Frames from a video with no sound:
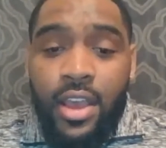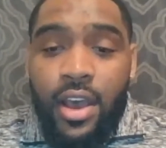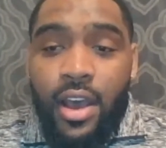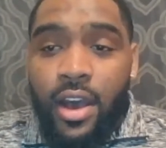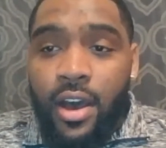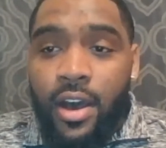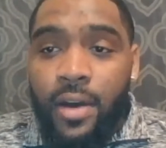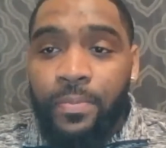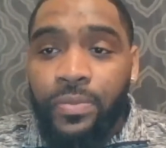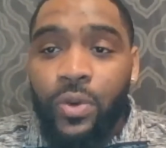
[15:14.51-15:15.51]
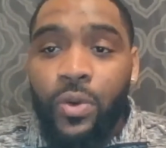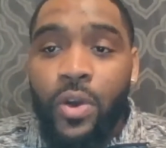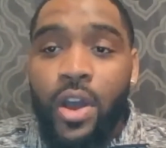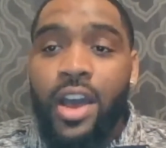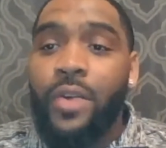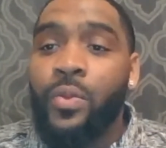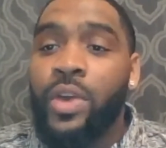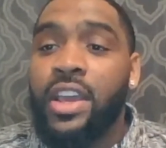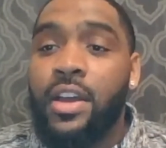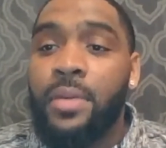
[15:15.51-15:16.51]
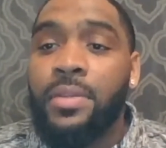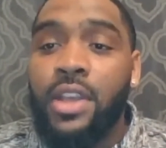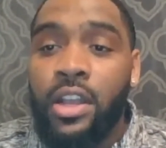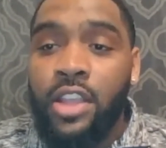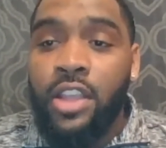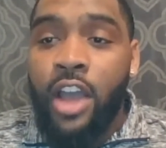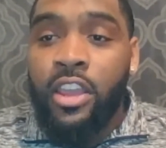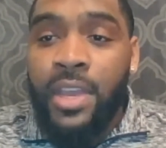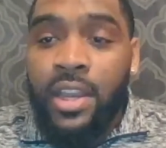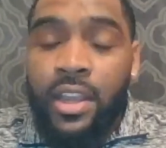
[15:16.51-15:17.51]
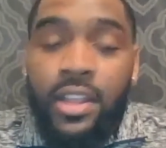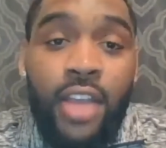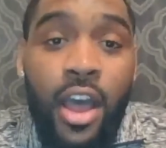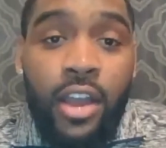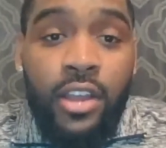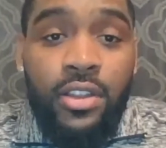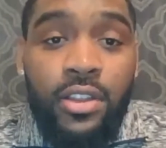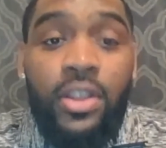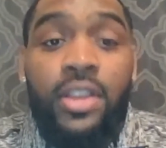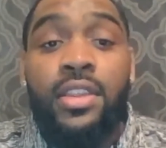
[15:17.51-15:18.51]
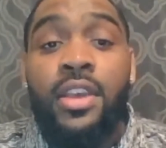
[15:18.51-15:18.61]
When it comes to undocumented and DACA students